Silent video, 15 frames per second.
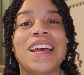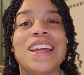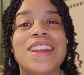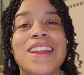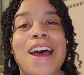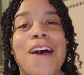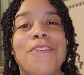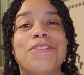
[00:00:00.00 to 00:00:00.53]

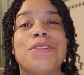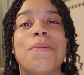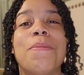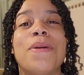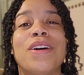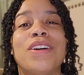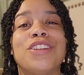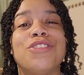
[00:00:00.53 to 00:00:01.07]
enough to
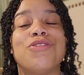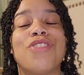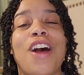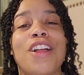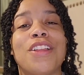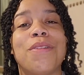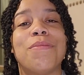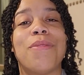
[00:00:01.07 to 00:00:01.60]
build a
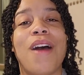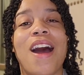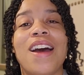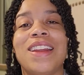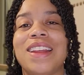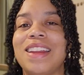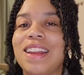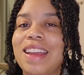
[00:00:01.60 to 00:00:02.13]
solid
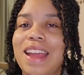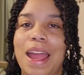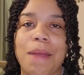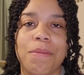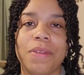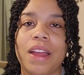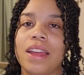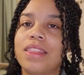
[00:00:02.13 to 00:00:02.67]
bond in a
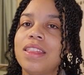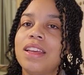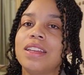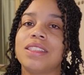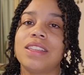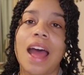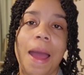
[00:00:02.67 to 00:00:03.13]
game like this.